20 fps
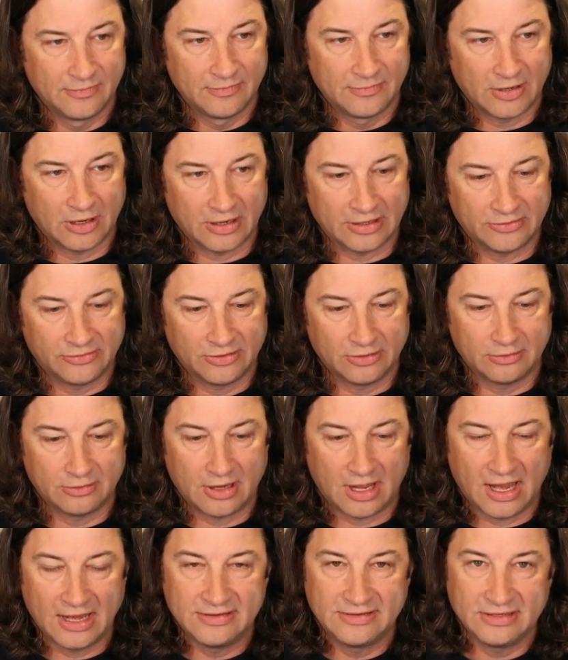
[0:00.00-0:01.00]
All right, so
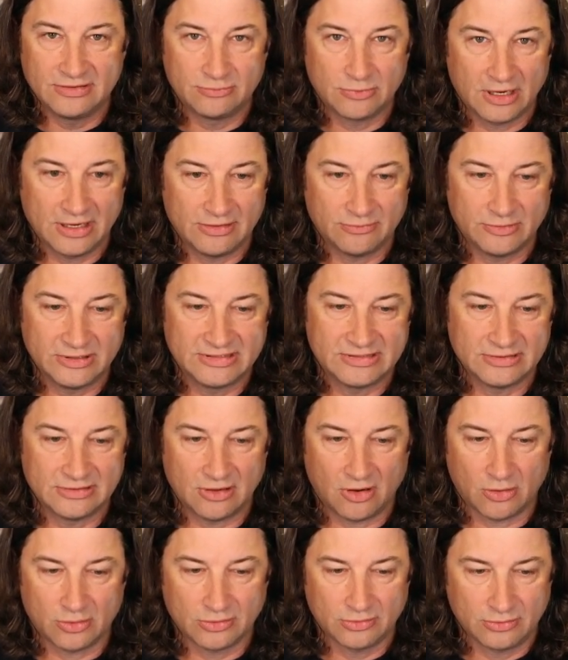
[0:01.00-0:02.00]
I did write a recent
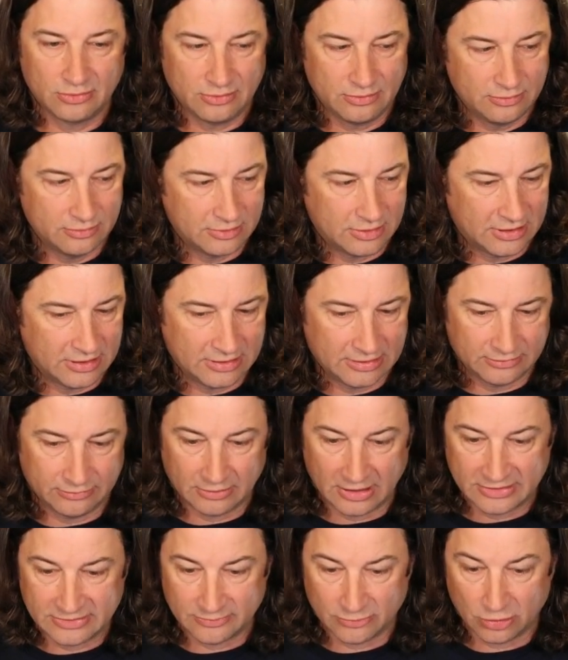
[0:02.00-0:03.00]
article.
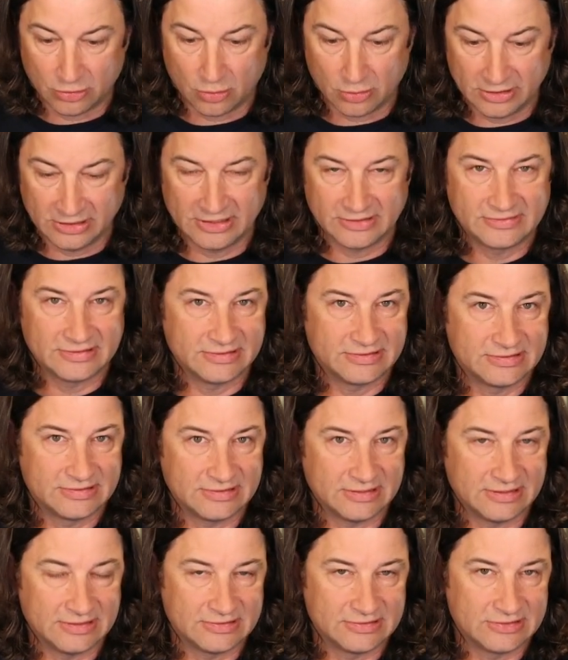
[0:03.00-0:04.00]
As I'm recording this,
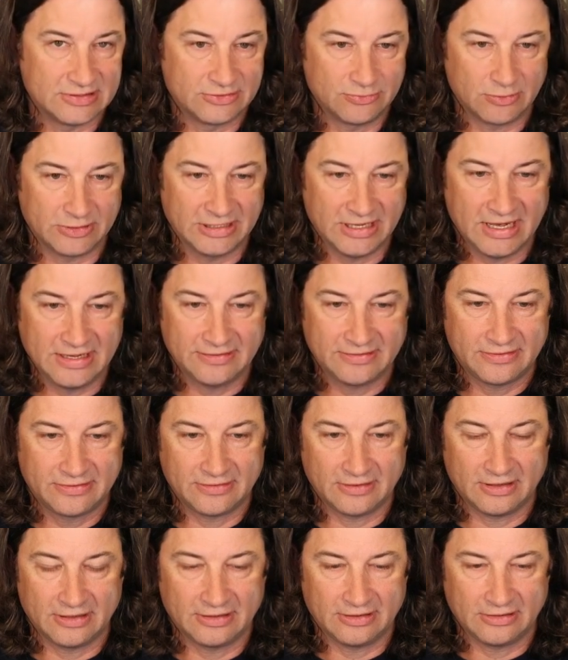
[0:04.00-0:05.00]
it's the 28th.
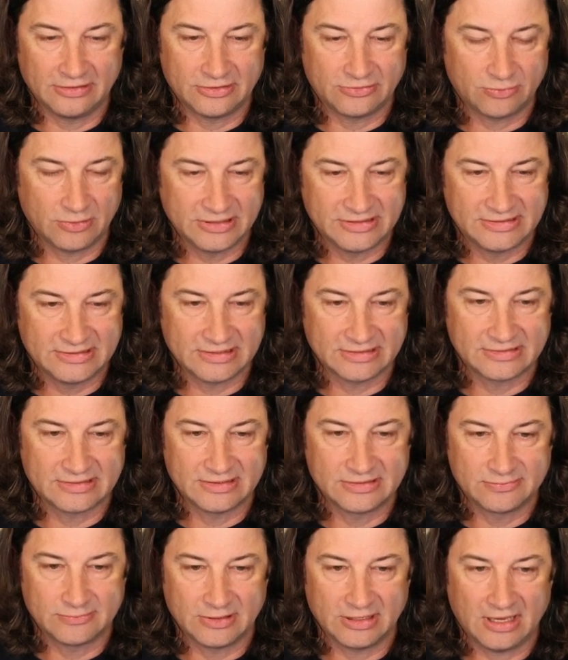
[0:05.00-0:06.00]
On the 26th,
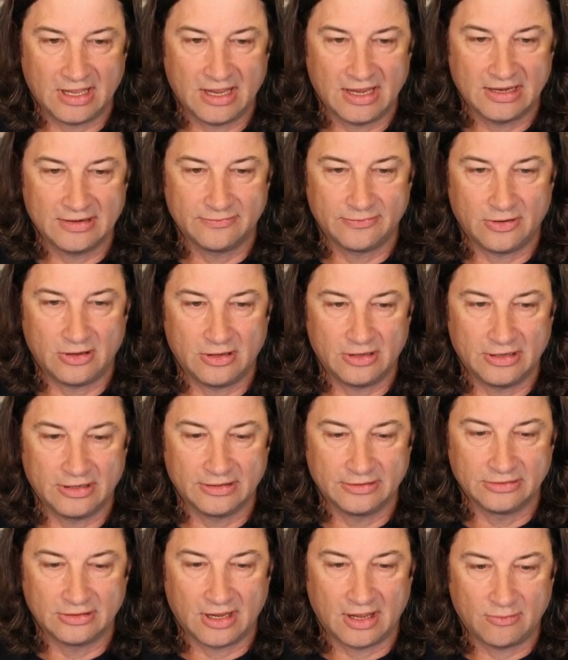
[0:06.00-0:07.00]
this went live
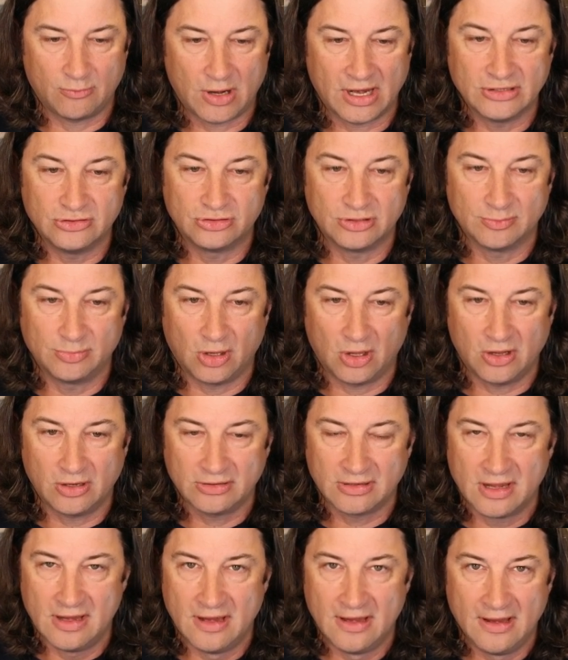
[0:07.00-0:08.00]
on why you should blog.
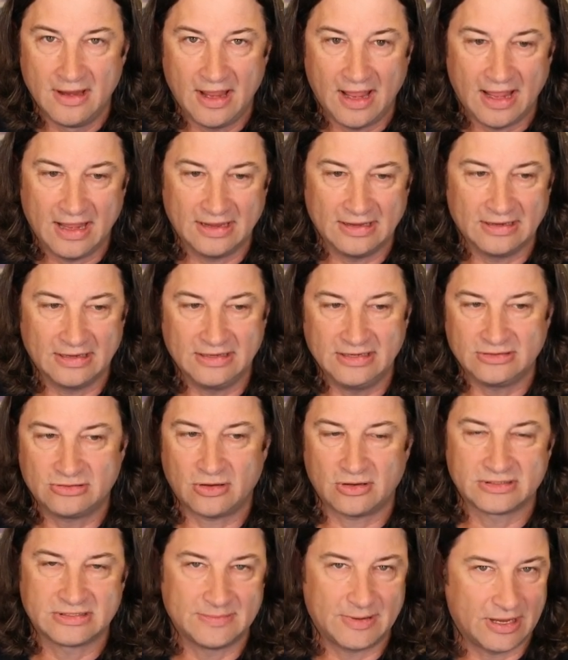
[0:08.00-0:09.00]
And it
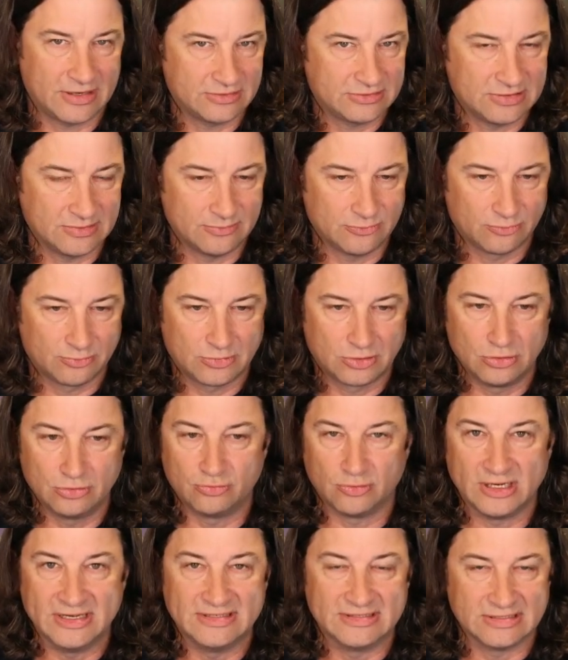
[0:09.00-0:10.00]
talks about some good
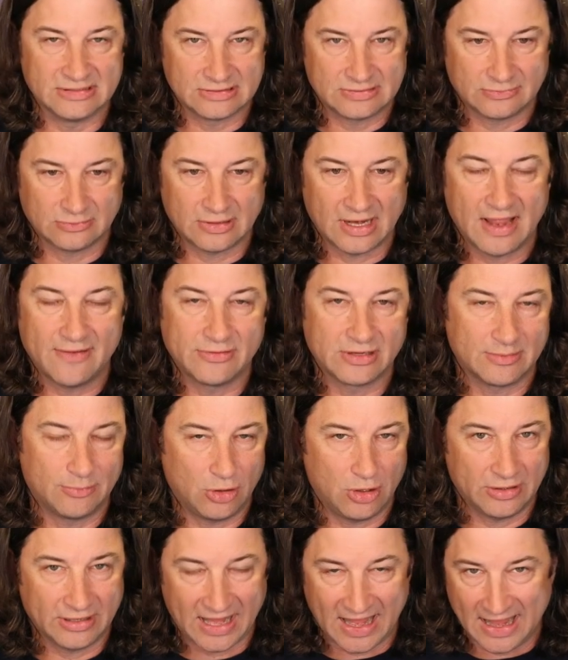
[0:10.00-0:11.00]
reasons for having a
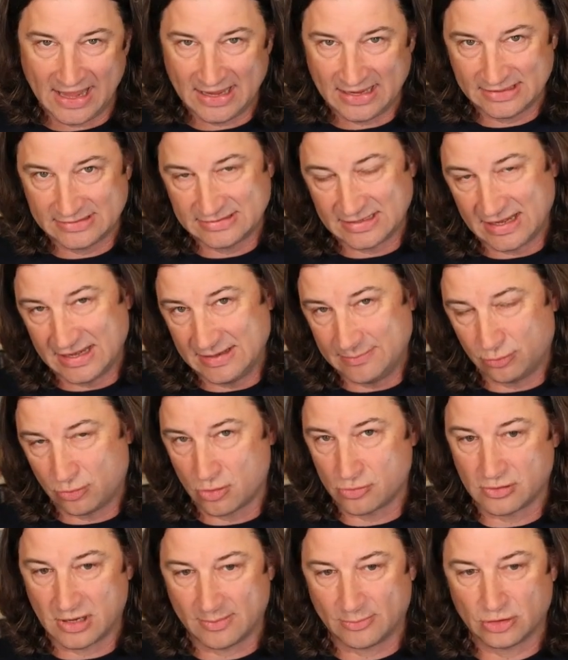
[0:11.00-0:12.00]
blog as a
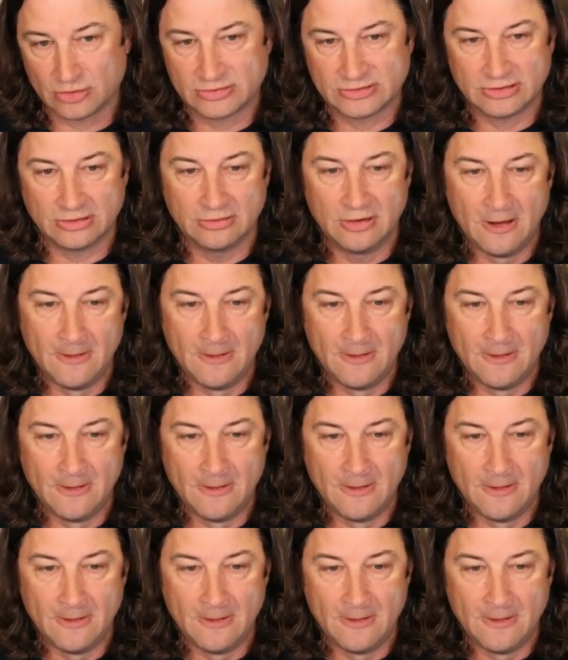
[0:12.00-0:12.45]
programmer. So,